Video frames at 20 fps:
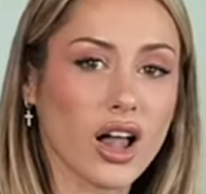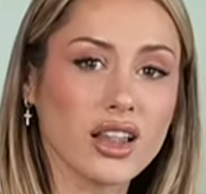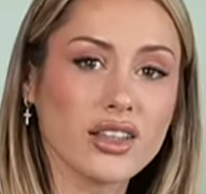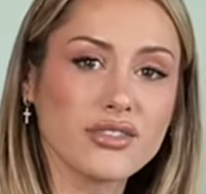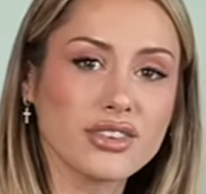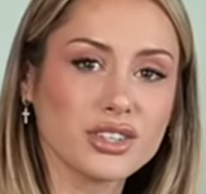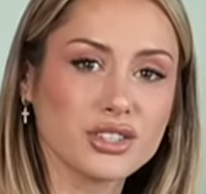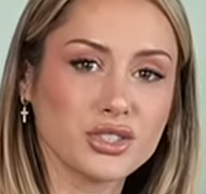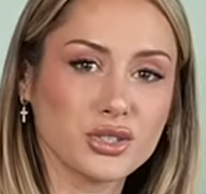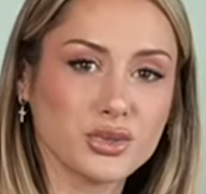
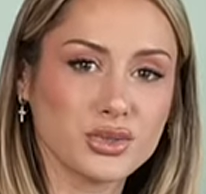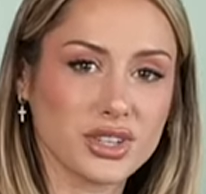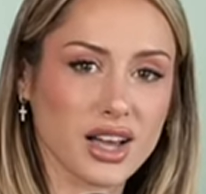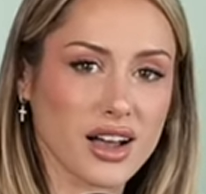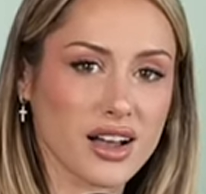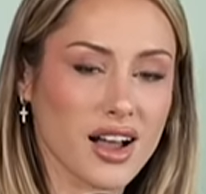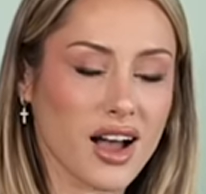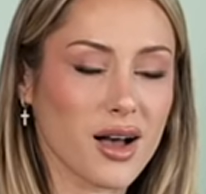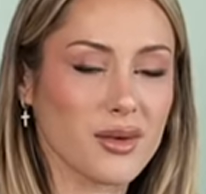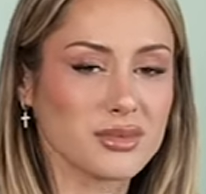
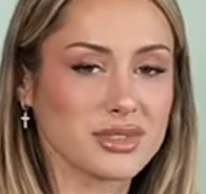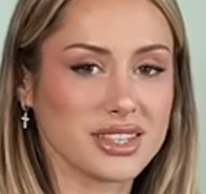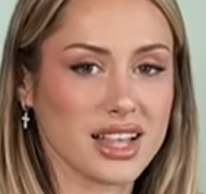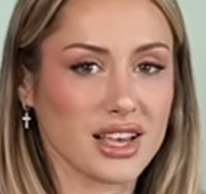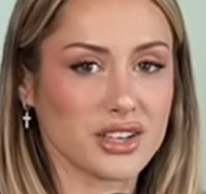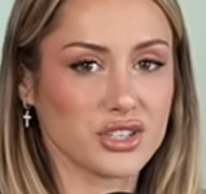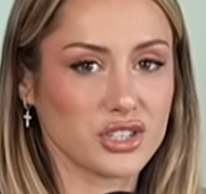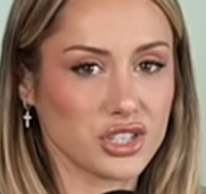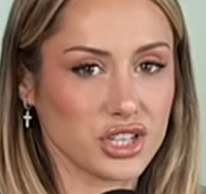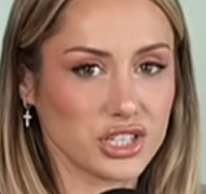oliveandjune.com
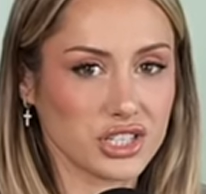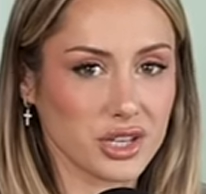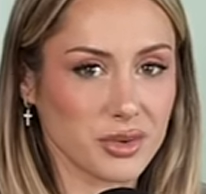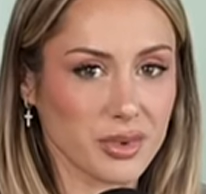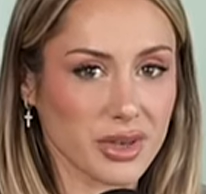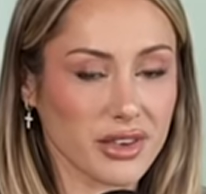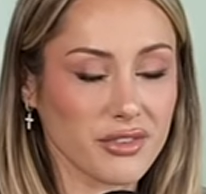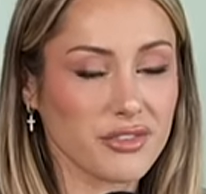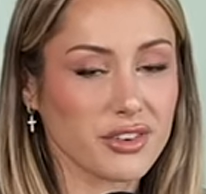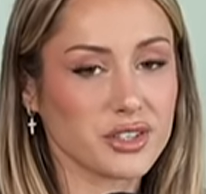slash
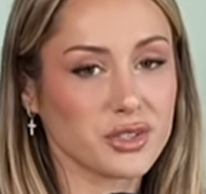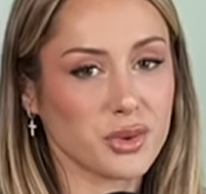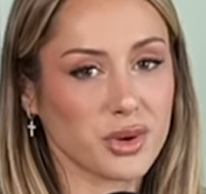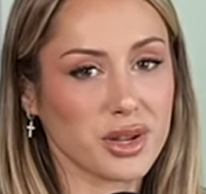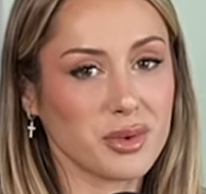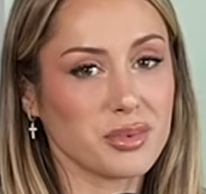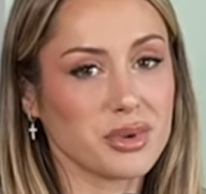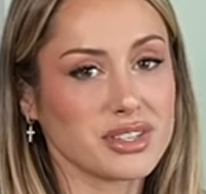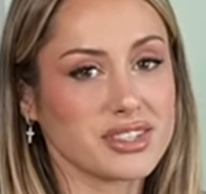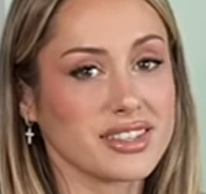GGB for
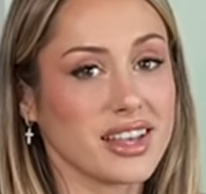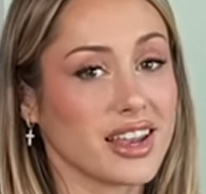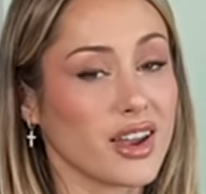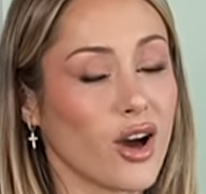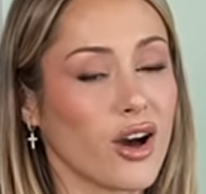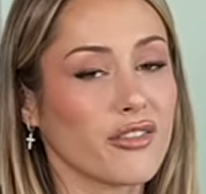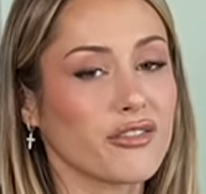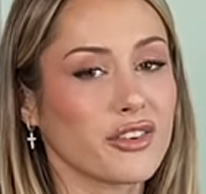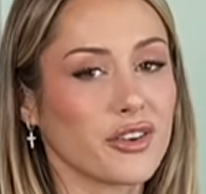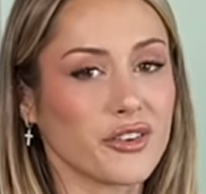20%
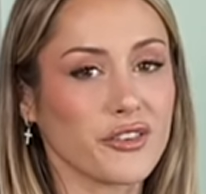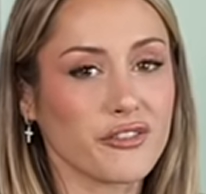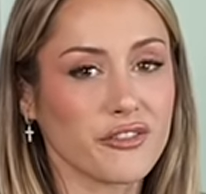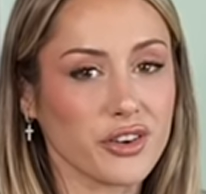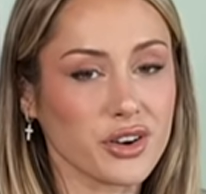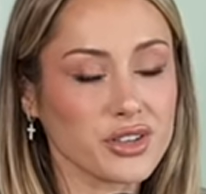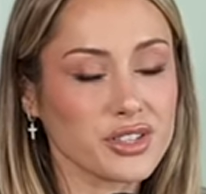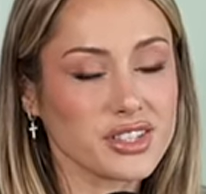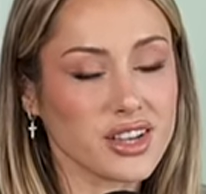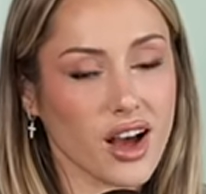off your
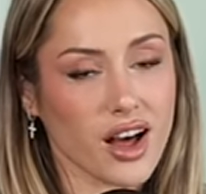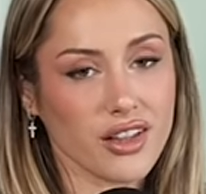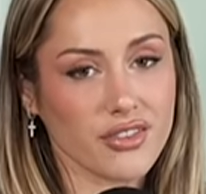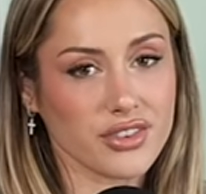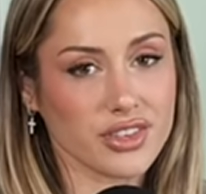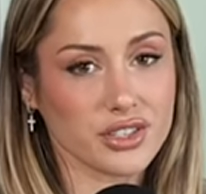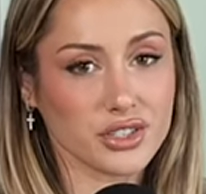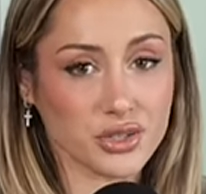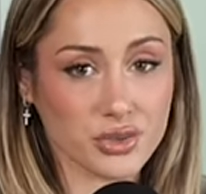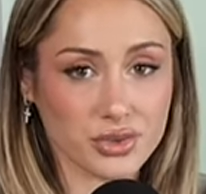first Olive
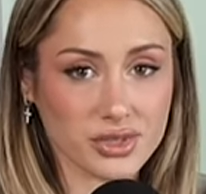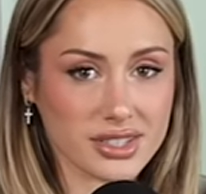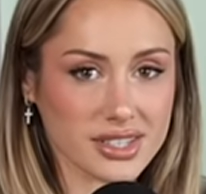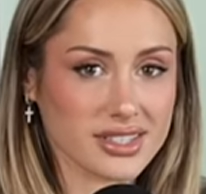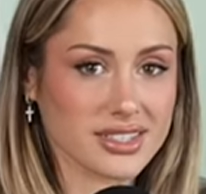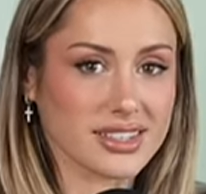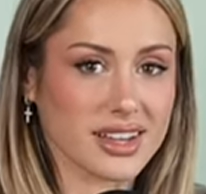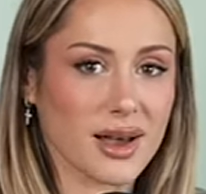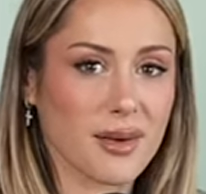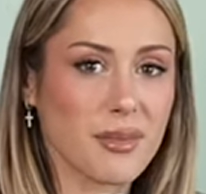and June
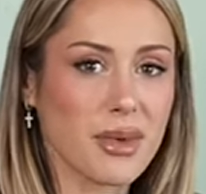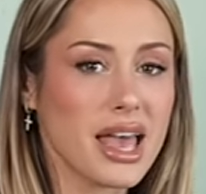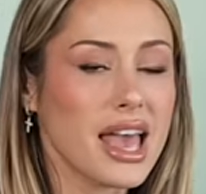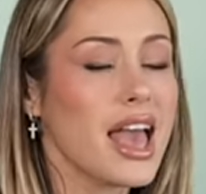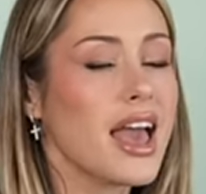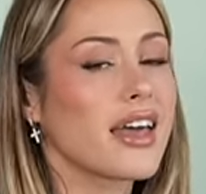system.